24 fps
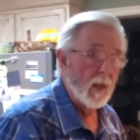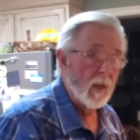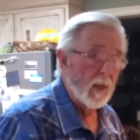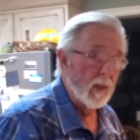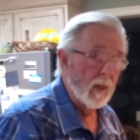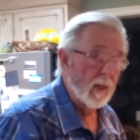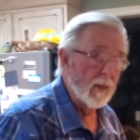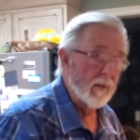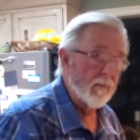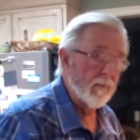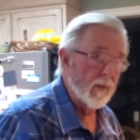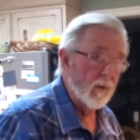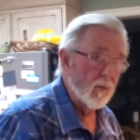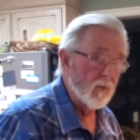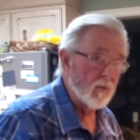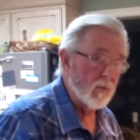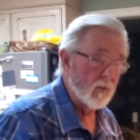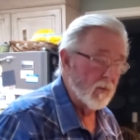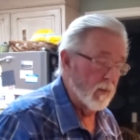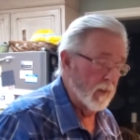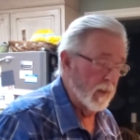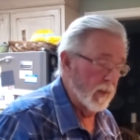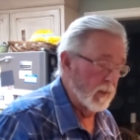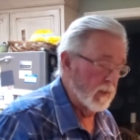leave those
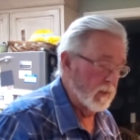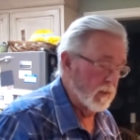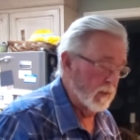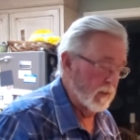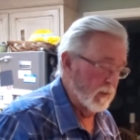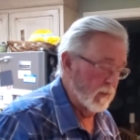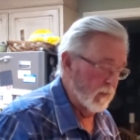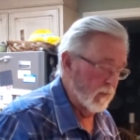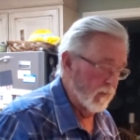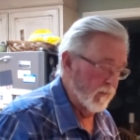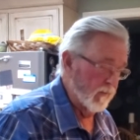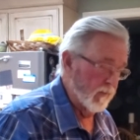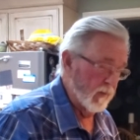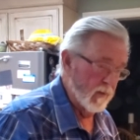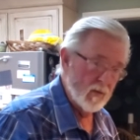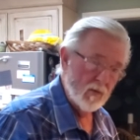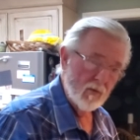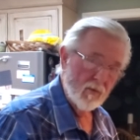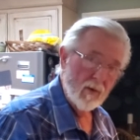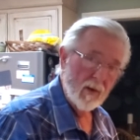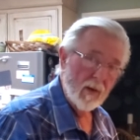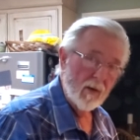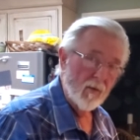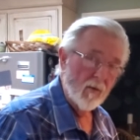grits in the
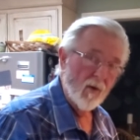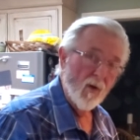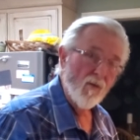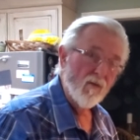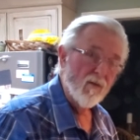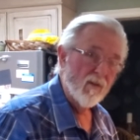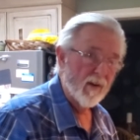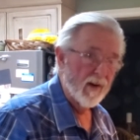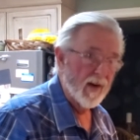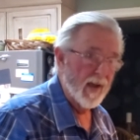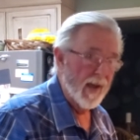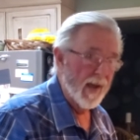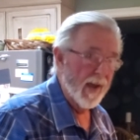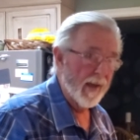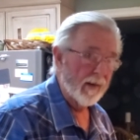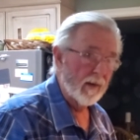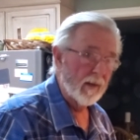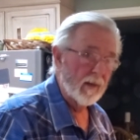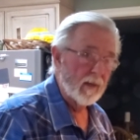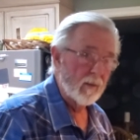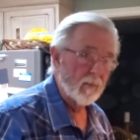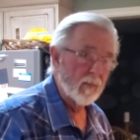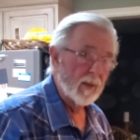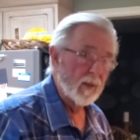refrigerator overnight.
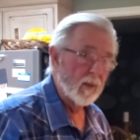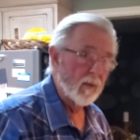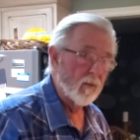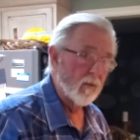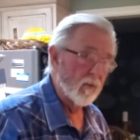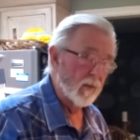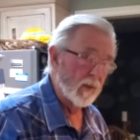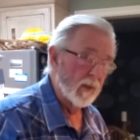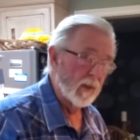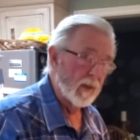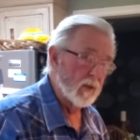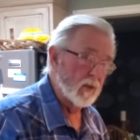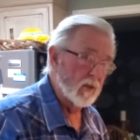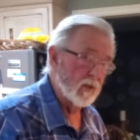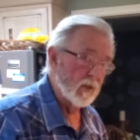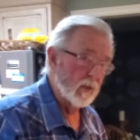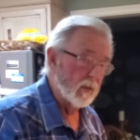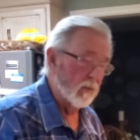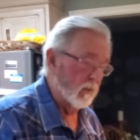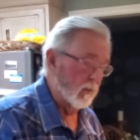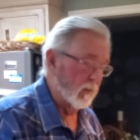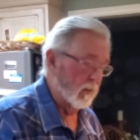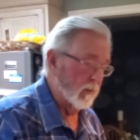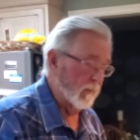Let them get really
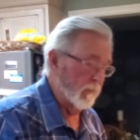chilled.